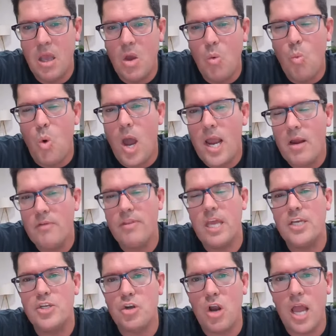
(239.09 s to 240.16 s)
Why are they
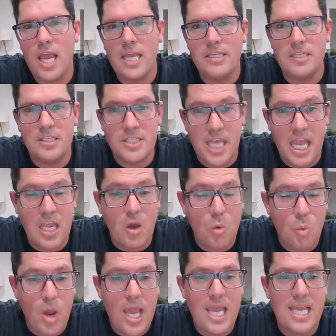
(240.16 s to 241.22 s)
trying to take
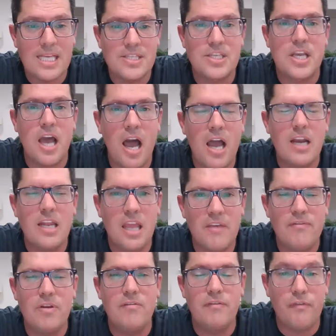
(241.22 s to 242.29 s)
away his
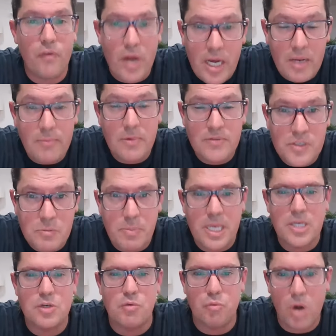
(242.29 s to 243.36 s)
God-given freedom of
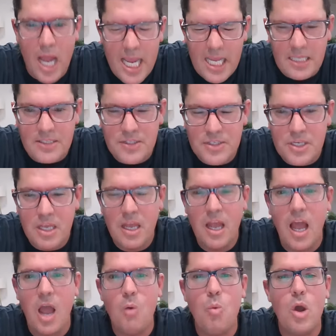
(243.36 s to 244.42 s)
speech rights?
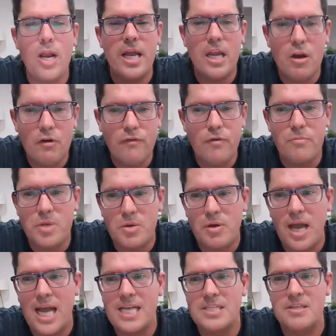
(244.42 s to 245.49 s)
I want to hear from you
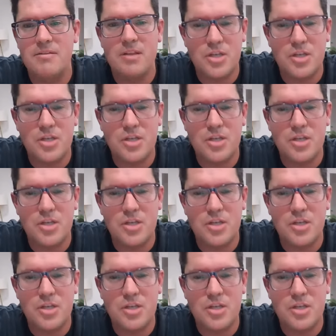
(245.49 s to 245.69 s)
guys in the